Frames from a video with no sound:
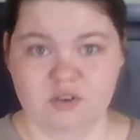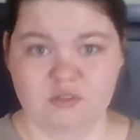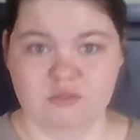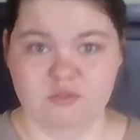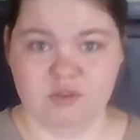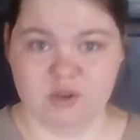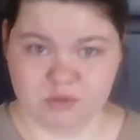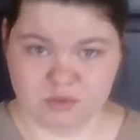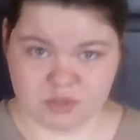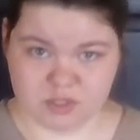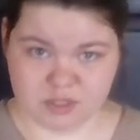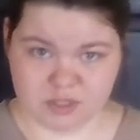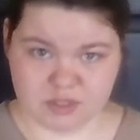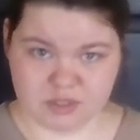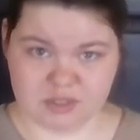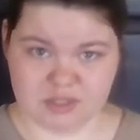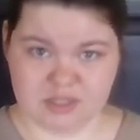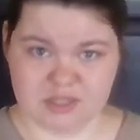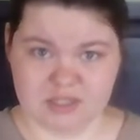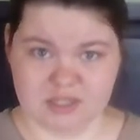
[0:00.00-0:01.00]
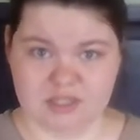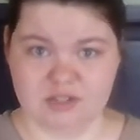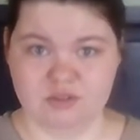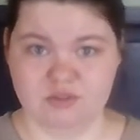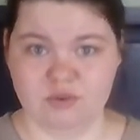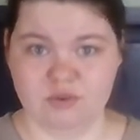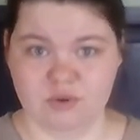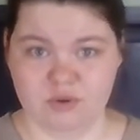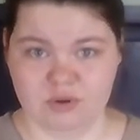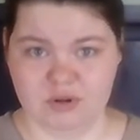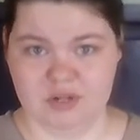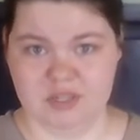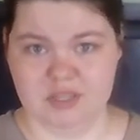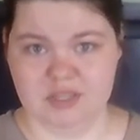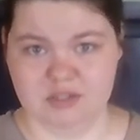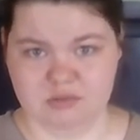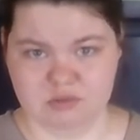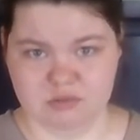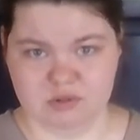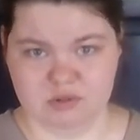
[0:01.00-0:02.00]
Vote in your
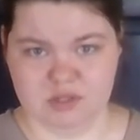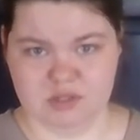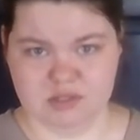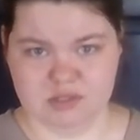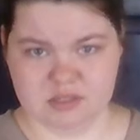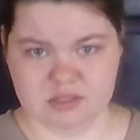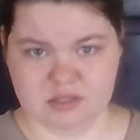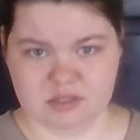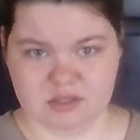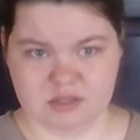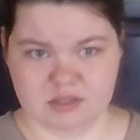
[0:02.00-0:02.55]
interest.